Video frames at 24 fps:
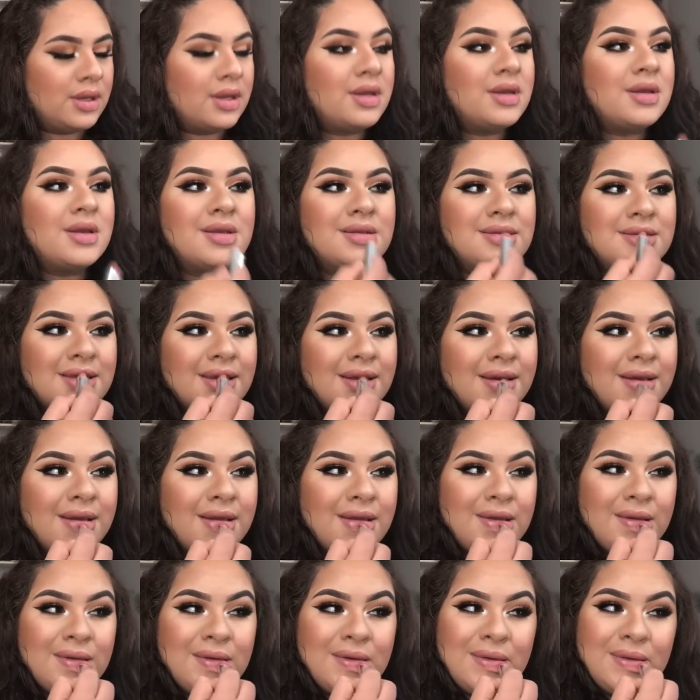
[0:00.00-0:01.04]
And it's like a
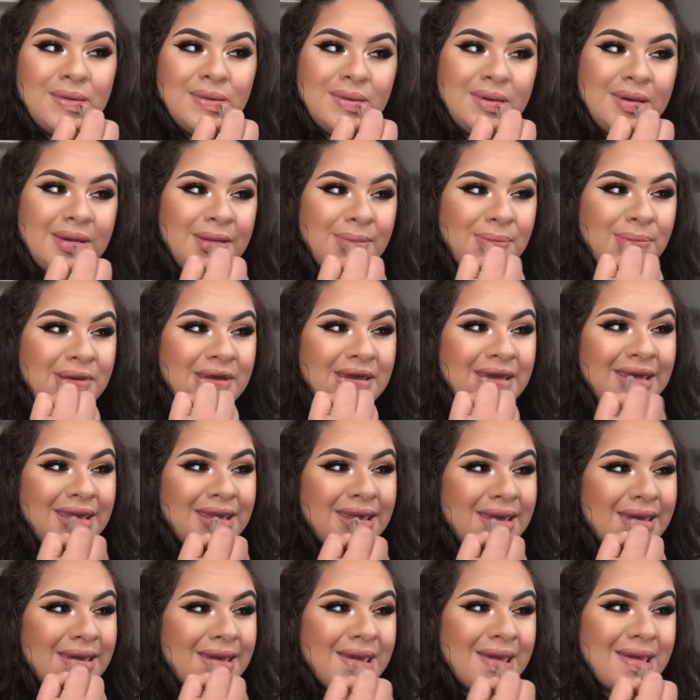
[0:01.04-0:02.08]
nudie
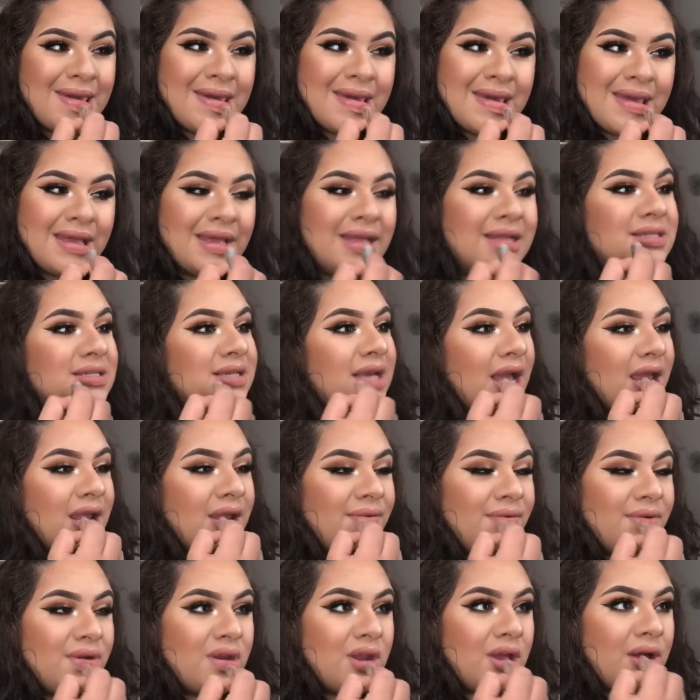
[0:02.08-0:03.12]
pink. It's kind
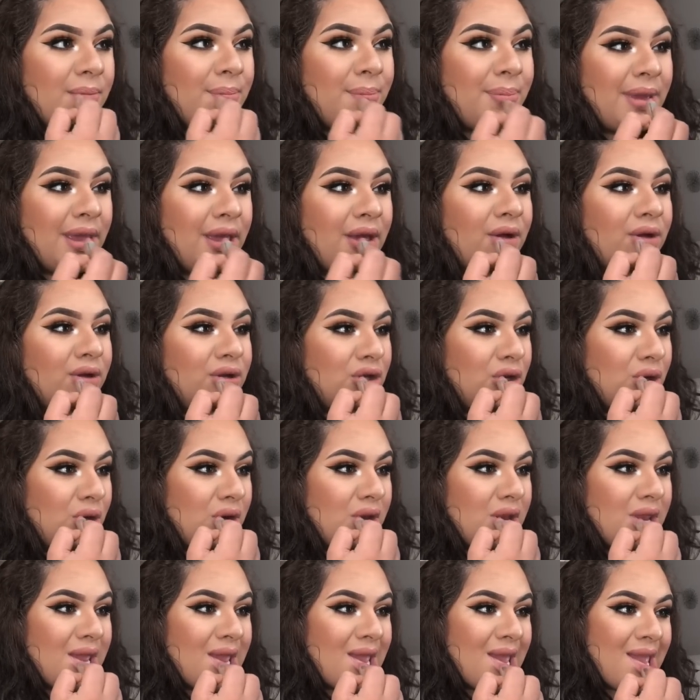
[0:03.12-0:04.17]
of a pale
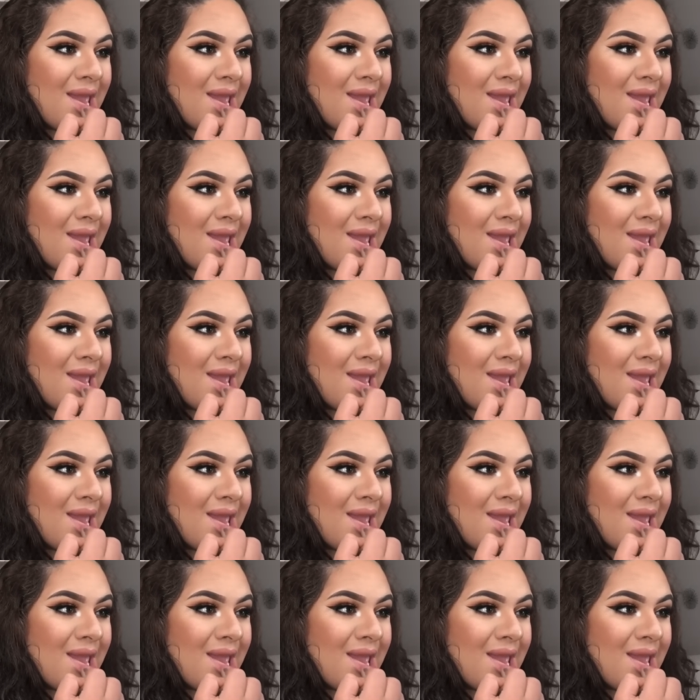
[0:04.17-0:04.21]
nude.